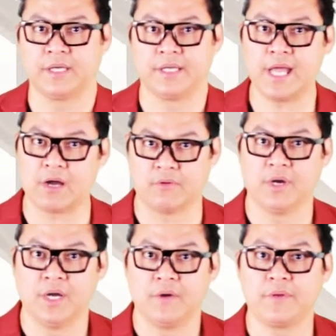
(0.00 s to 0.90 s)
Now,
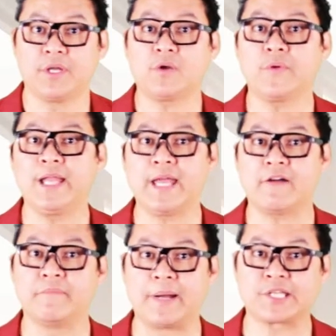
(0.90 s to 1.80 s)
we don't really
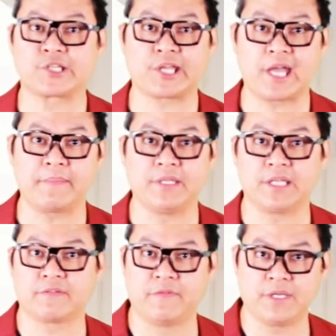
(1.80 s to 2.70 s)
have much time in
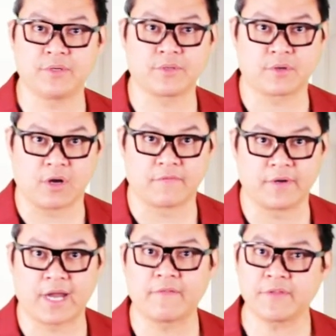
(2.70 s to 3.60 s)
this video to
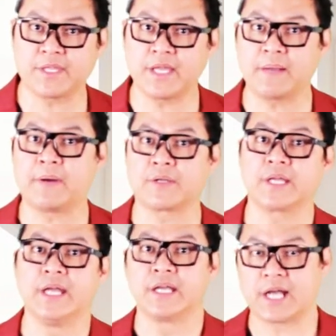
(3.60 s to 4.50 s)
cover everything
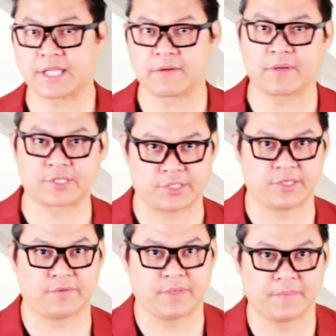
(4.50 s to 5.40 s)
about cataract
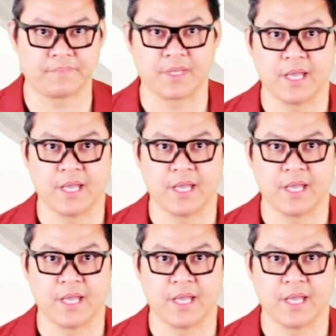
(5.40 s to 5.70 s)
surgery.